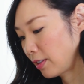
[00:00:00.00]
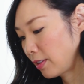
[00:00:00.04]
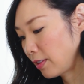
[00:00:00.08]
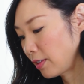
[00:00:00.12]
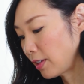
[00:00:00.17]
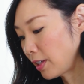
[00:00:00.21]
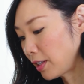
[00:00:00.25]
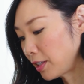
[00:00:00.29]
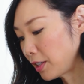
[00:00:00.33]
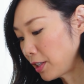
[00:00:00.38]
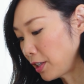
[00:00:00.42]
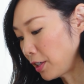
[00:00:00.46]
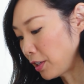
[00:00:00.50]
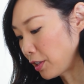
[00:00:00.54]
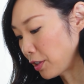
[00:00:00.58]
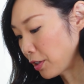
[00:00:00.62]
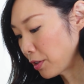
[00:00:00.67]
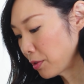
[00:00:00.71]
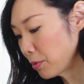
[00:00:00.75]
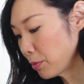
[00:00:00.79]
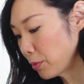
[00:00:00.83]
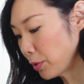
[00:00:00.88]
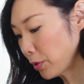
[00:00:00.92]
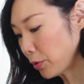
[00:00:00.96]
Then
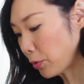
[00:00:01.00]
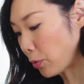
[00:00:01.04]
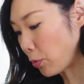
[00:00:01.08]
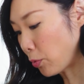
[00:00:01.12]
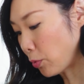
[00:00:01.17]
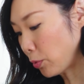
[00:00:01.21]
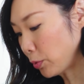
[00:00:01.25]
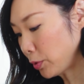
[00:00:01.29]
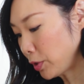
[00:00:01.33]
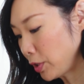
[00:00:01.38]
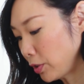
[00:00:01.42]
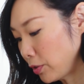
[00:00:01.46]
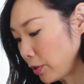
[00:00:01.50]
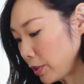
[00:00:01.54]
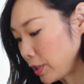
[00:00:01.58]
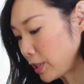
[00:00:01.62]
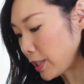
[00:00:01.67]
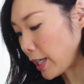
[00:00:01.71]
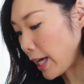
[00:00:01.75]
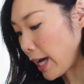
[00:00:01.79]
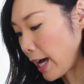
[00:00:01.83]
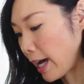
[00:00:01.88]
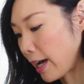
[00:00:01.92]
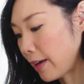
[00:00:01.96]
here, we're only going
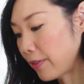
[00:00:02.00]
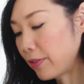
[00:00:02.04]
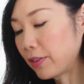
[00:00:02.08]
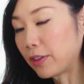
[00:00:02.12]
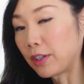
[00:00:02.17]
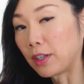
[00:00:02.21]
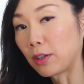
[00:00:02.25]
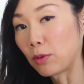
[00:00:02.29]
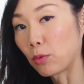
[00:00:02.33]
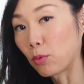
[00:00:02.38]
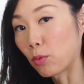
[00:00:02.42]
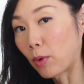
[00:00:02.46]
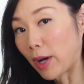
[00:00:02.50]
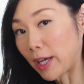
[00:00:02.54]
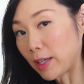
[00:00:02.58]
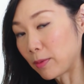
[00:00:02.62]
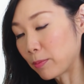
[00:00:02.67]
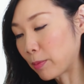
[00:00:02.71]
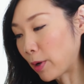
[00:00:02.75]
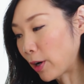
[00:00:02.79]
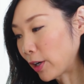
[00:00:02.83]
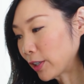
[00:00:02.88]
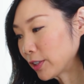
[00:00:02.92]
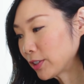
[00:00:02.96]
to add the
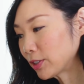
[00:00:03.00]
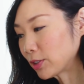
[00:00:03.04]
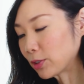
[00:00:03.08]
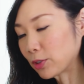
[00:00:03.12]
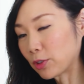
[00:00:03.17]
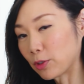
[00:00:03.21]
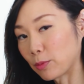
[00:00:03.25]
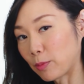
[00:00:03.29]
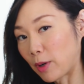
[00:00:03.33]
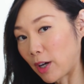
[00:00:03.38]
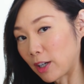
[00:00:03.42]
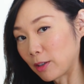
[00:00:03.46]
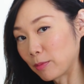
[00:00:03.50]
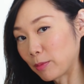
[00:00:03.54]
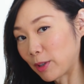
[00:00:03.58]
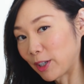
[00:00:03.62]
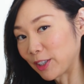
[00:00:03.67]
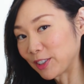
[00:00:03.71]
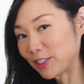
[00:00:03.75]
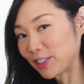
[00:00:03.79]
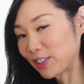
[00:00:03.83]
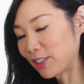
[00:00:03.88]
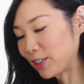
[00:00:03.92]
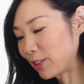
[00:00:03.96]
white parts or the bottom
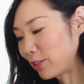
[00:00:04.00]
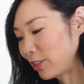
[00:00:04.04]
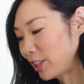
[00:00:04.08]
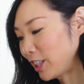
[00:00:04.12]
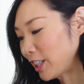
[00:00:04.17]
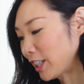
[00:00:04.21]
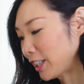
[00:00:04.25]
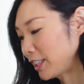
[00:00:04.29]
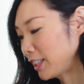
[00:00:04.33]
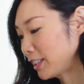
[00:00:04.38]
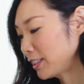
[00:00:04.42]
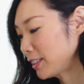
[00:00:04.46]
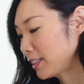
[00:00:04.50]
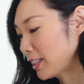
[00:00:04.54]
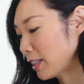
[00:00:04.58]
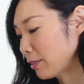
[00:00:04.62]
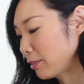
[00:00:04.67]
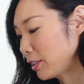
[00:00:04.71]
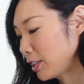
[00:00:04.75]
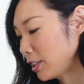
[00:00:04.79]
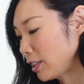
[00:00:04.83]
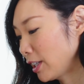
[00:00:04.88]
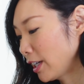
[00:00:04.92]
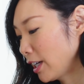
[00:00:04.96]
parts of the green onions
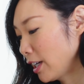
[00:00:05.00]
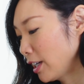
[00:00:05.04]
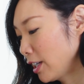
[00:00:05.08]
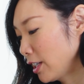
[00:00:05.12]
that we